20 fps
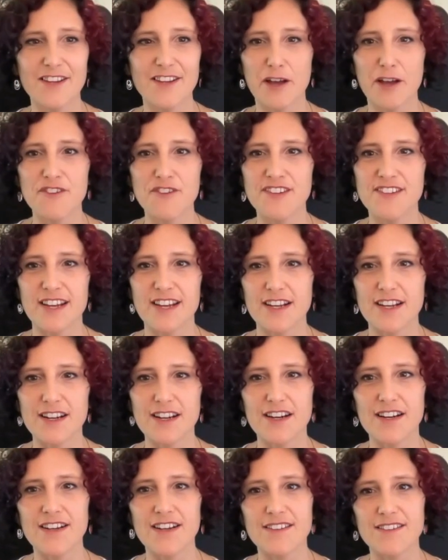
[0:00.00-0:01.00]
love to
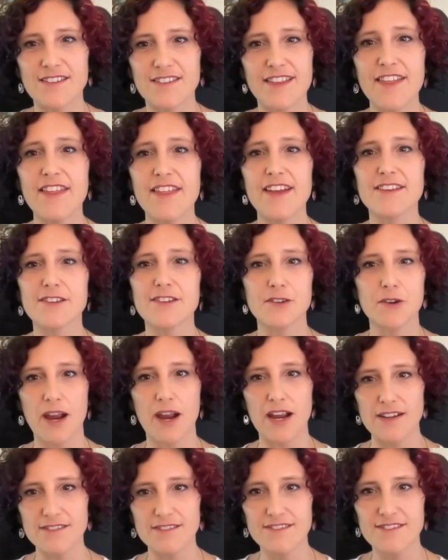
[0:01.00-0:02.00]
tinker they think it's great